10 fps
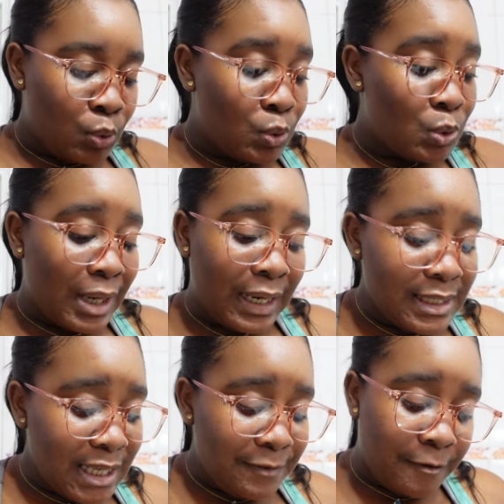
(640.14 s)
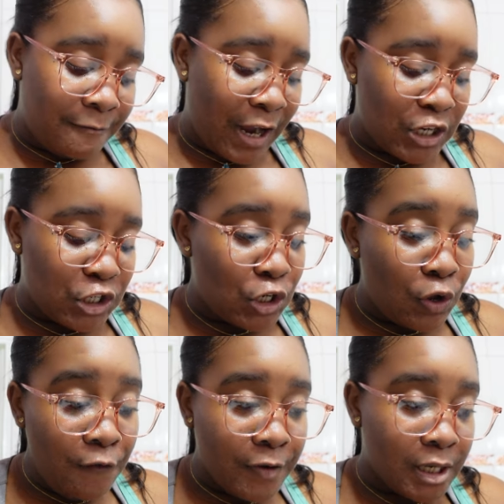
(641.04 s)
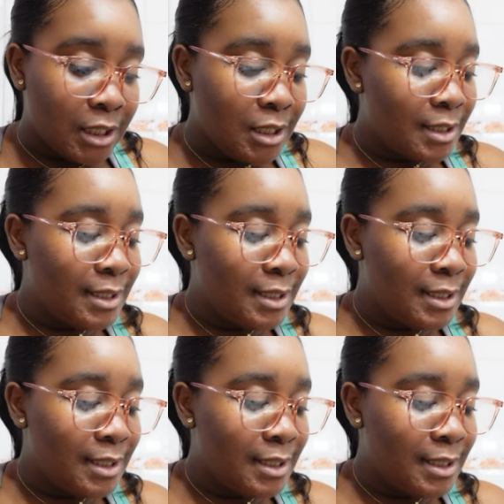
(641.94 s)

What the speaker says: So that is it for Fashion Nova.